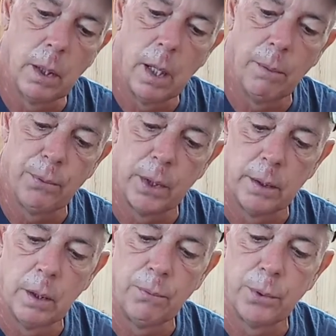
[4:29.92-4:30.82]
Hopefully,
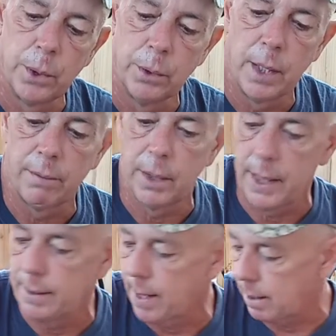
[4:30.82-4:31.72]
hopefully, you'll never
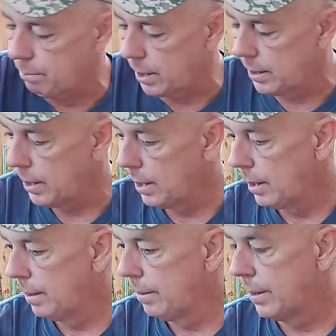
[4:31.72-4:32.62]
need that, but
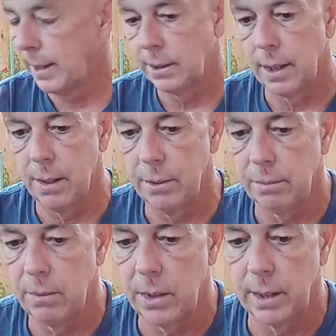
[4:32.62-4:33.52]
that's another
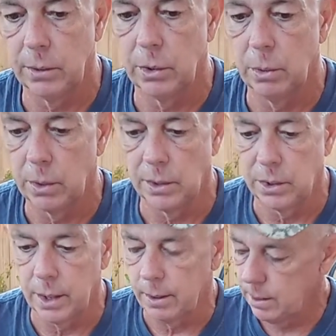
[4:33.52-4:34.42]
thing to
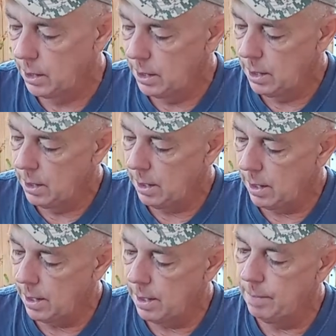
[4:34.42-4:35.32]
consider.
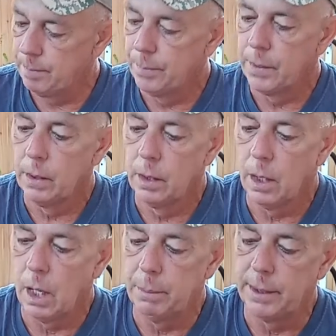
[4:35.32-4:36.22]
Um,
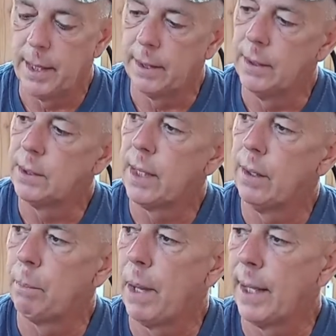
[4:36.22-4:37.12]
I'll be taking this
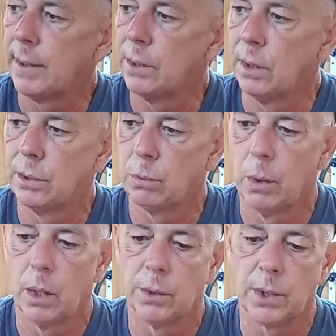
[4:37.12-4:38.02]
out of the package as
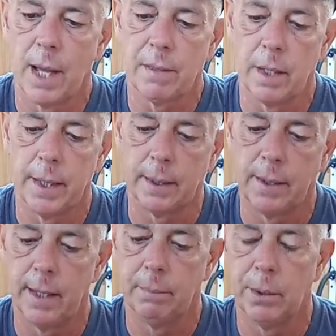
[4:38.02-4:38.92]
well. It's athletic
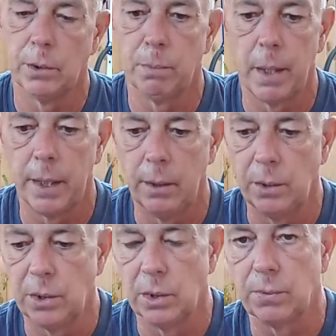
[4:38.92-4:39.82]
tape. There's many
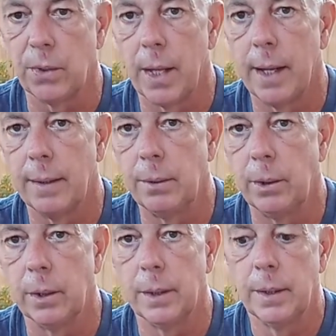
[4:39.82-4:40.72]
uses for that.
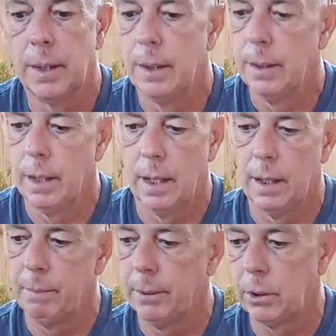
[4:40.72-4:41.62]
You could
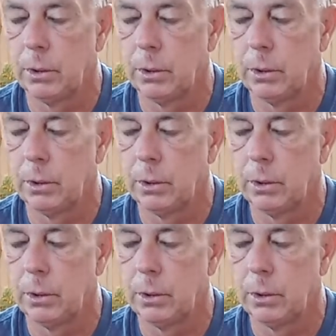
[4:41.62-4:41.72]
um,